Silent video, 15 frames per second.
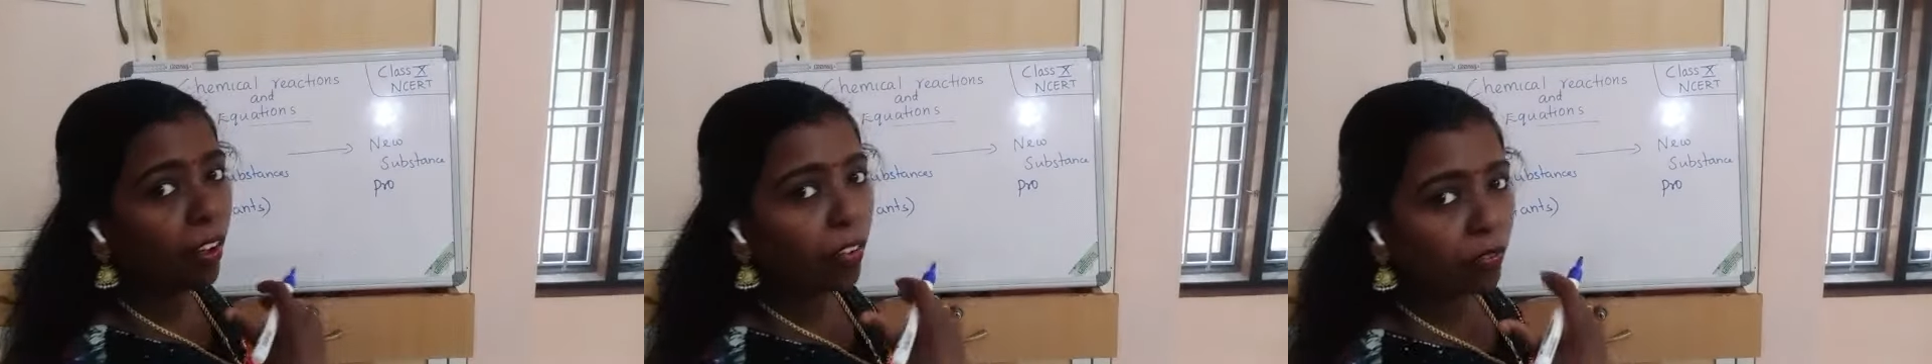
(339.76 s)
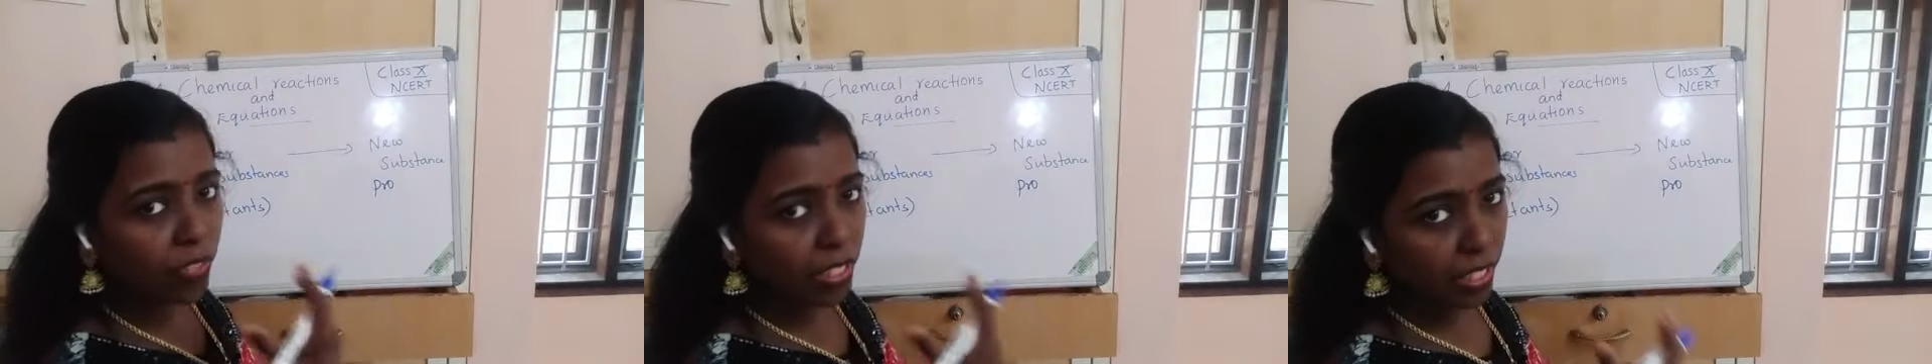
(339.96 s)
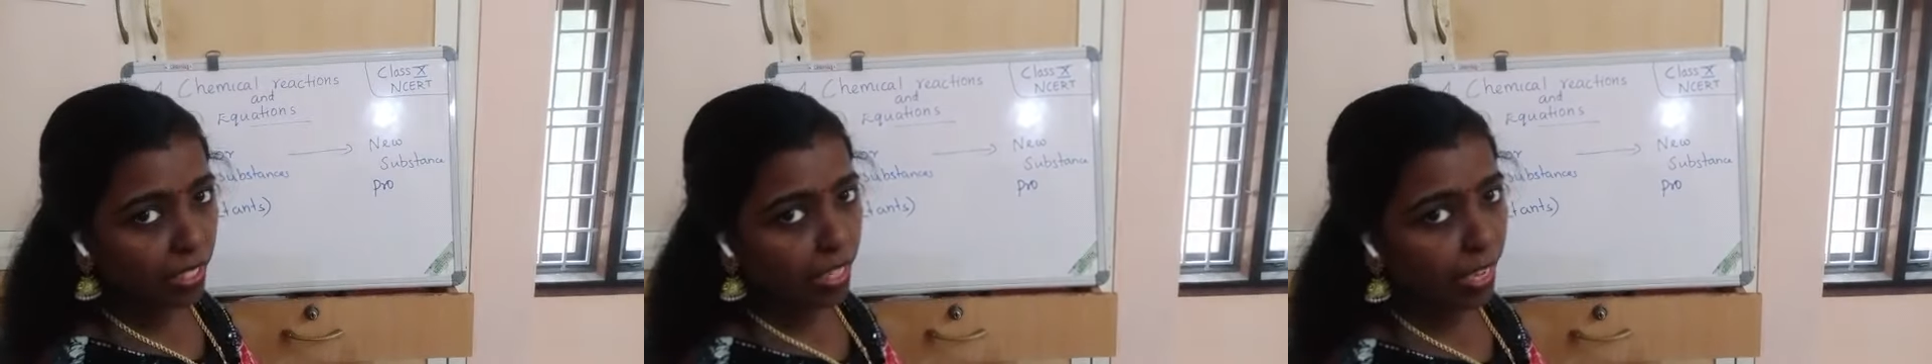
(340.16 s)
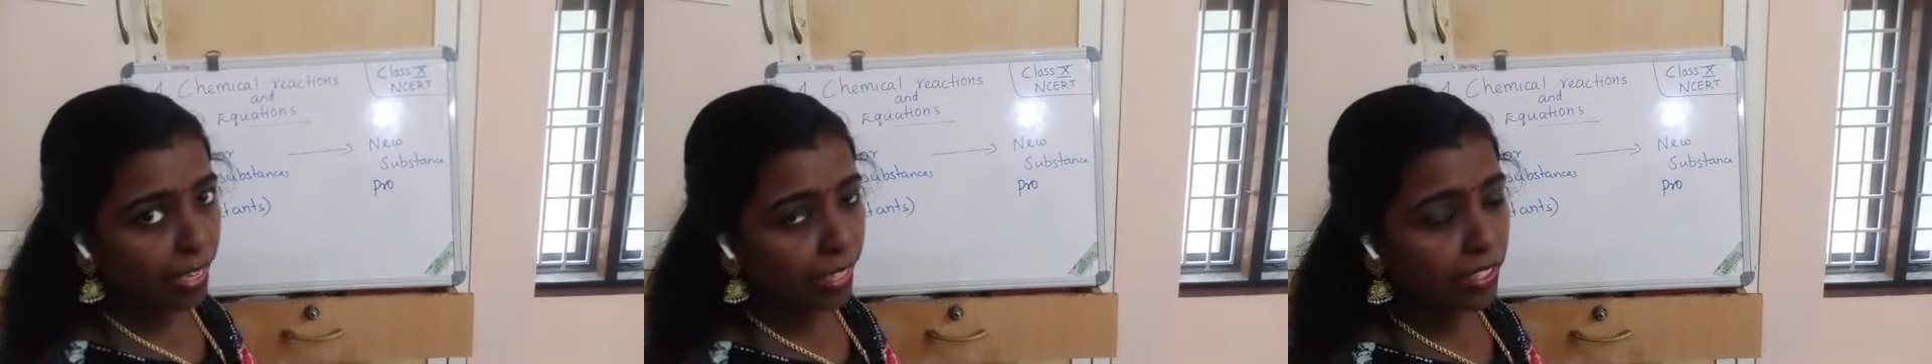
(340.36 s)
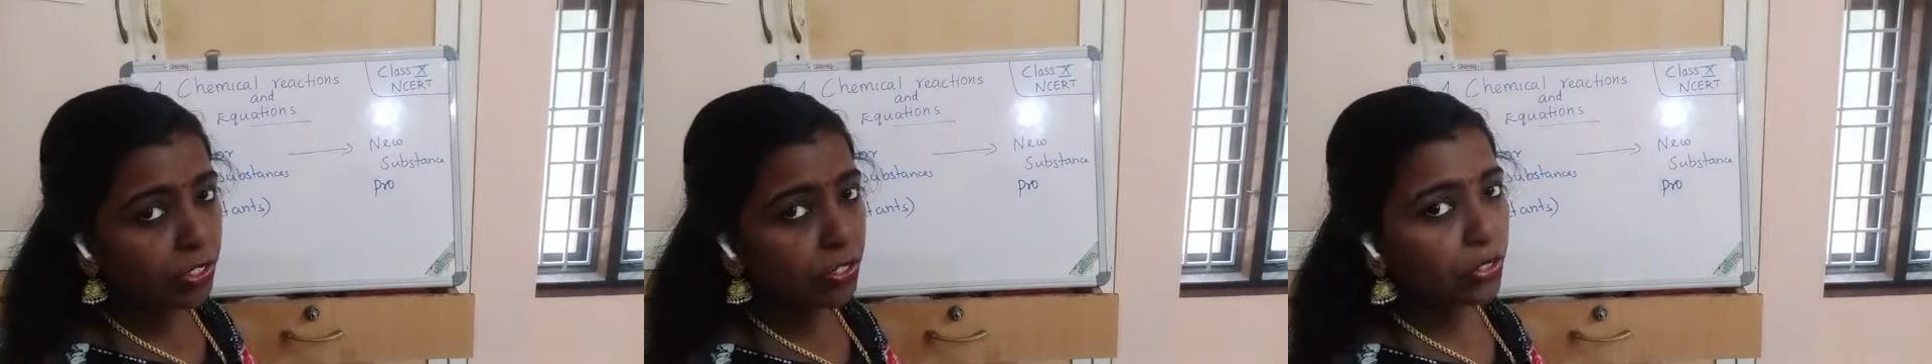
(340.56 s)
we
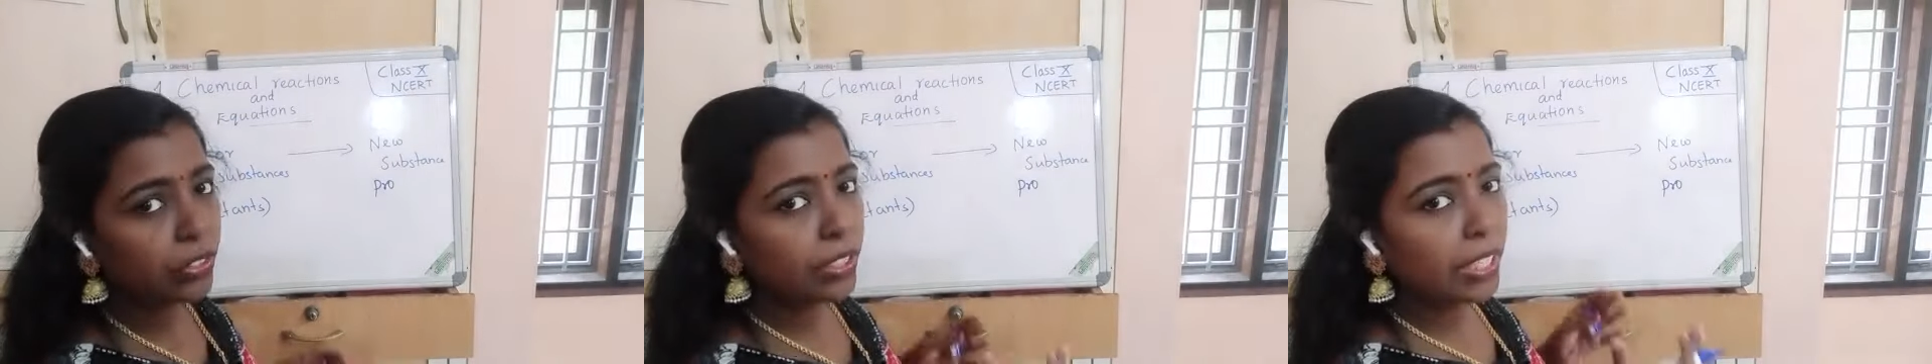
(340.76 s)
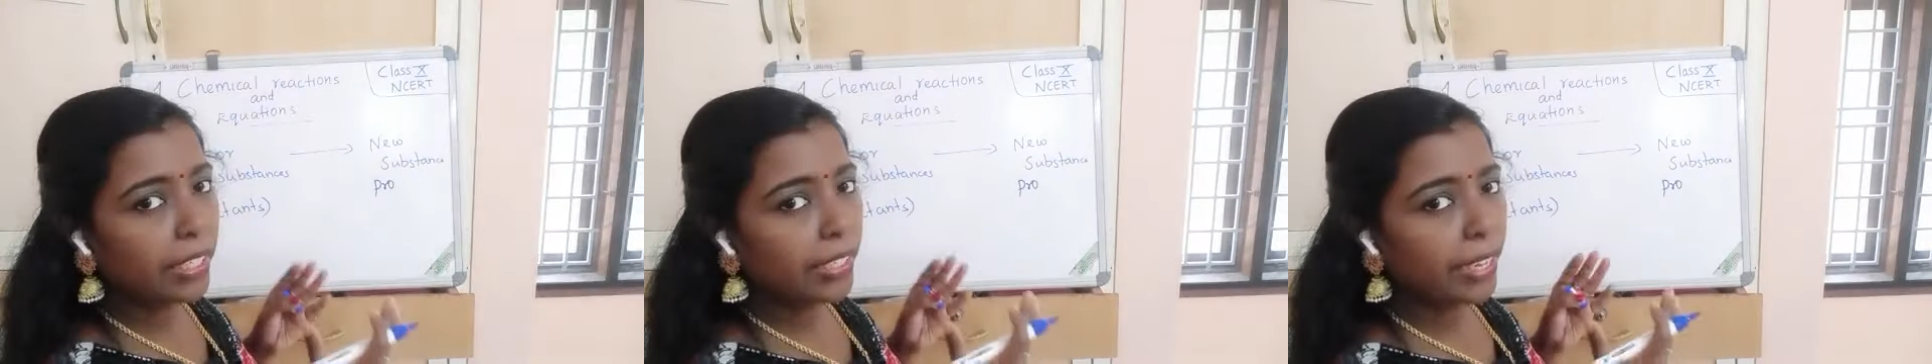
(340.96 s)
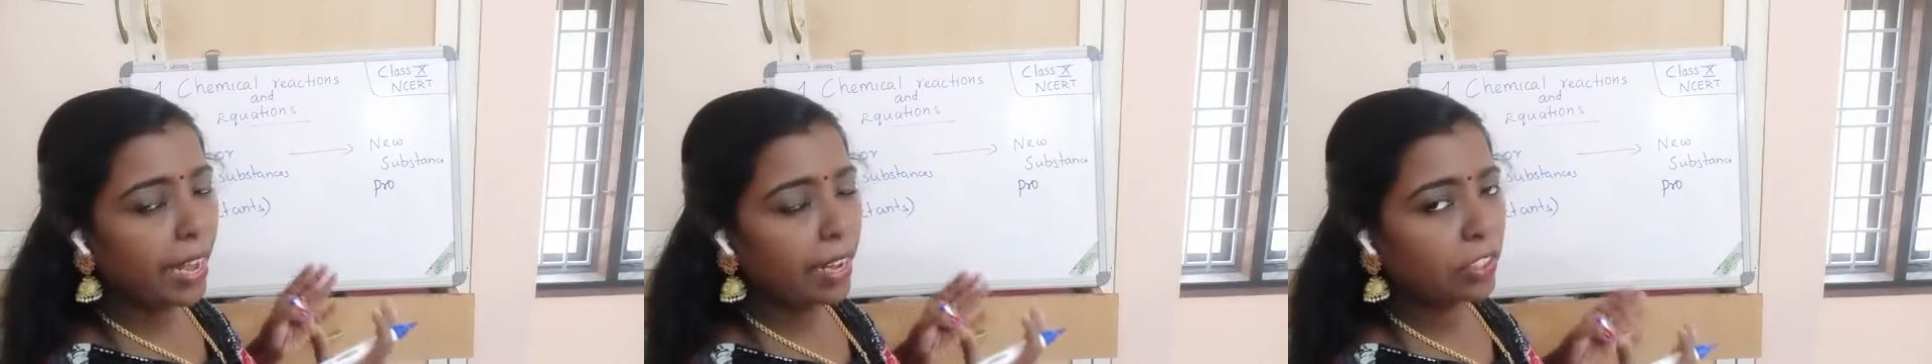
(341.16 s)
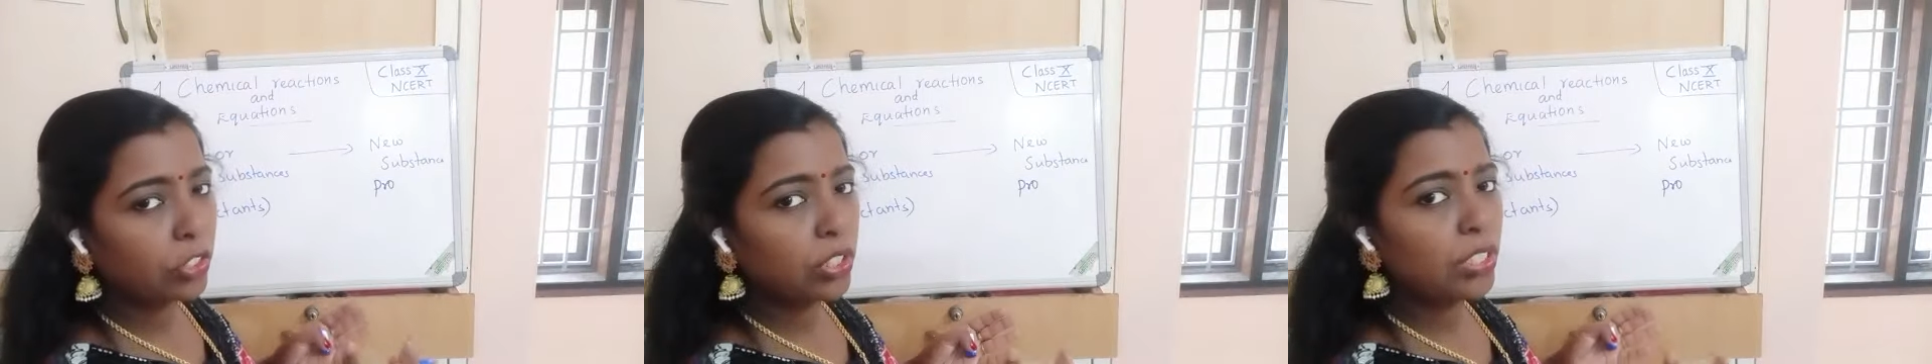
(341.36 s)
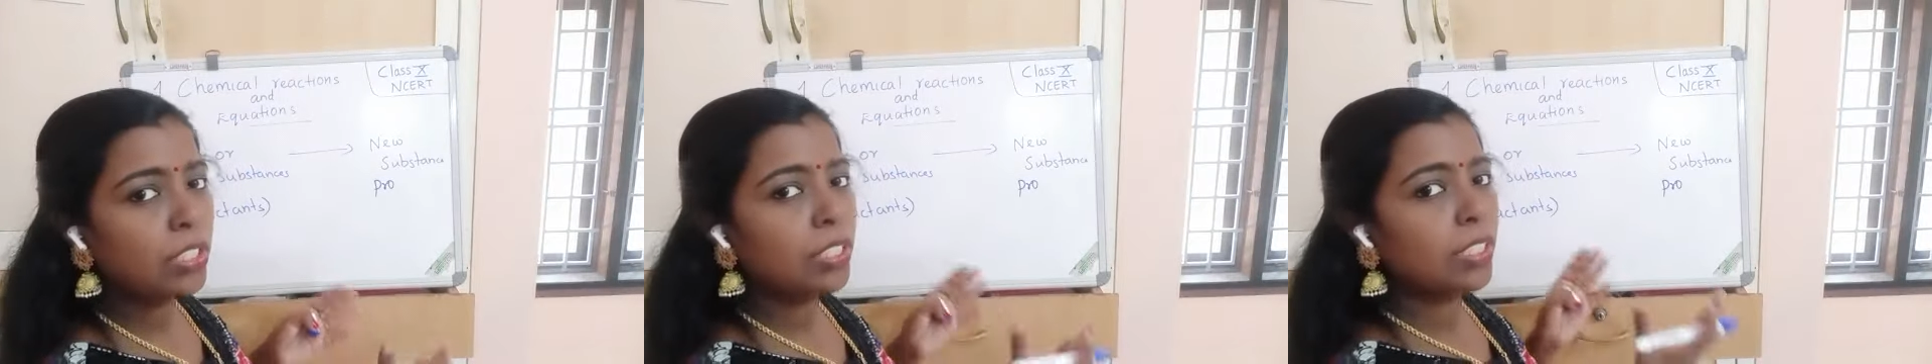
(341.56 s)
write the
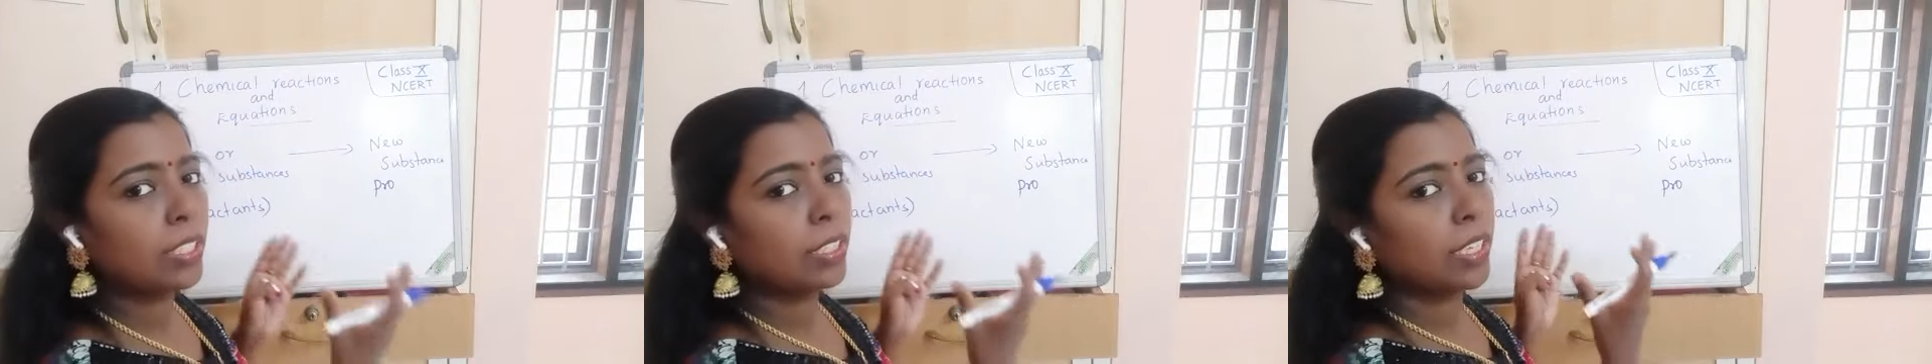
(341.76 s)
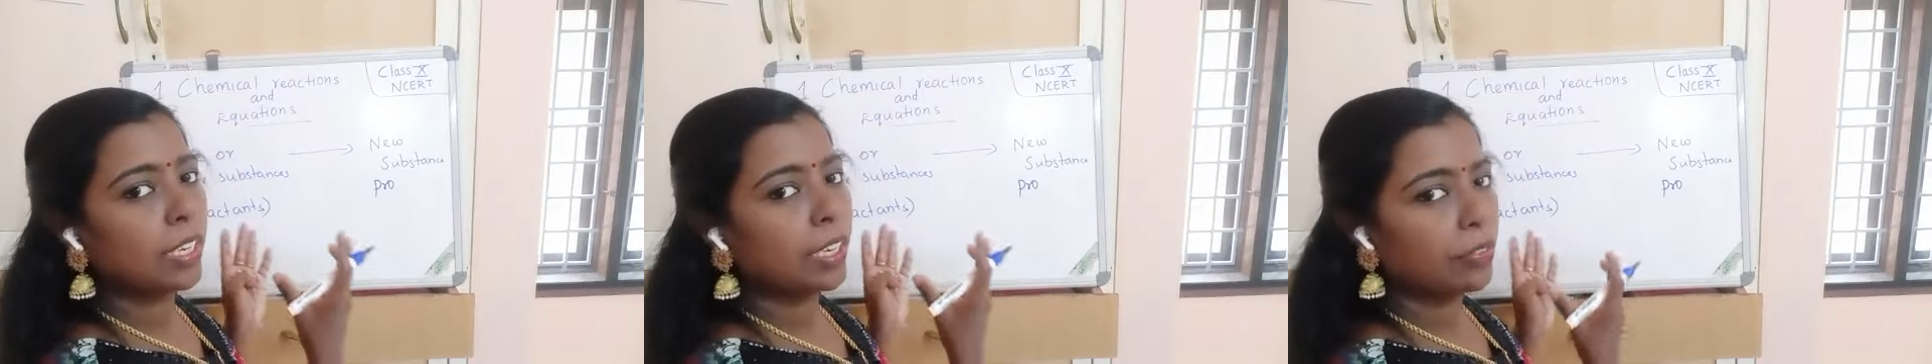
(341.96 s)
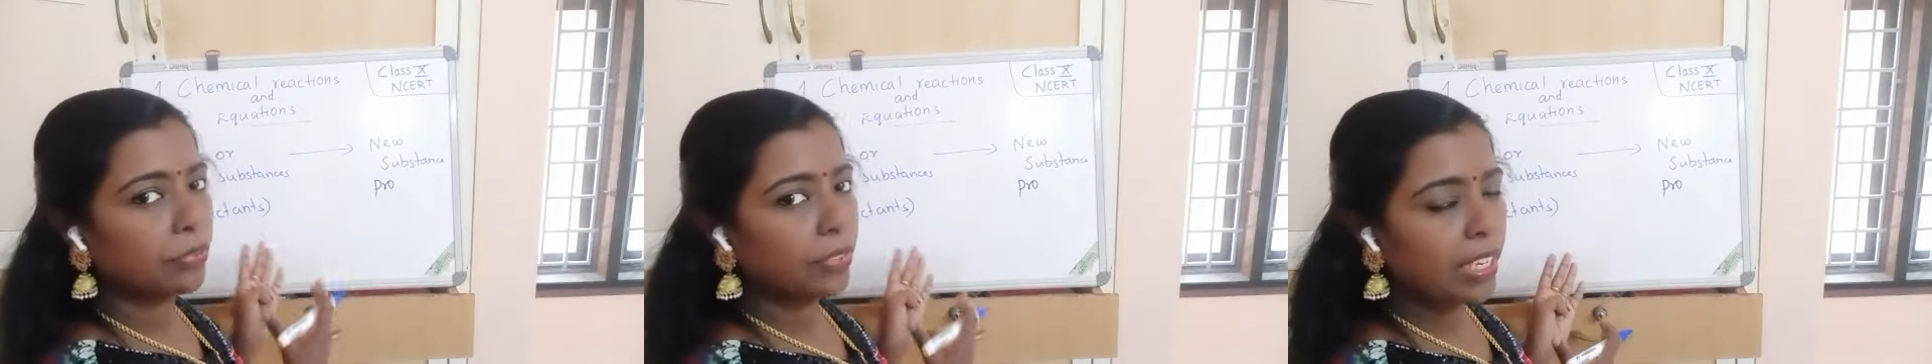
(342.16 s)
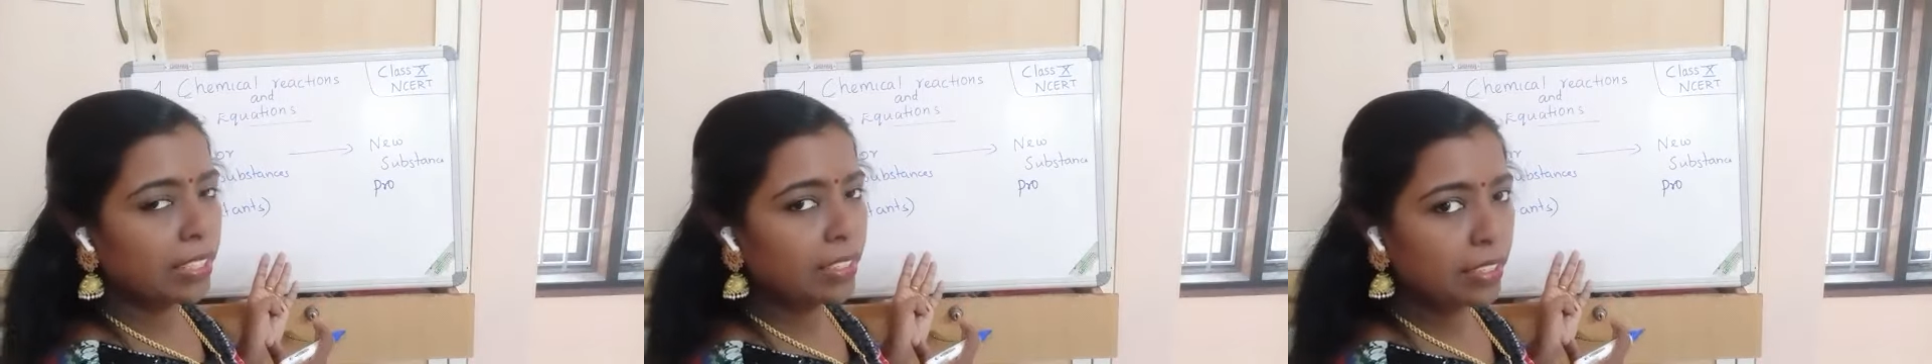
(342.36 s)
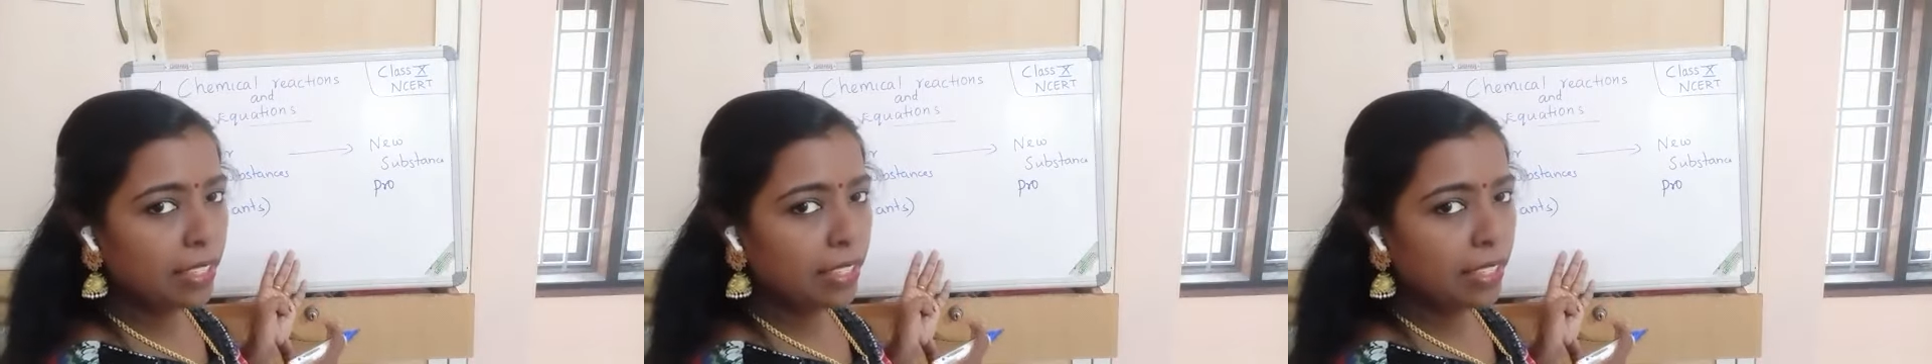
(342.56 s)
reactants in the left hand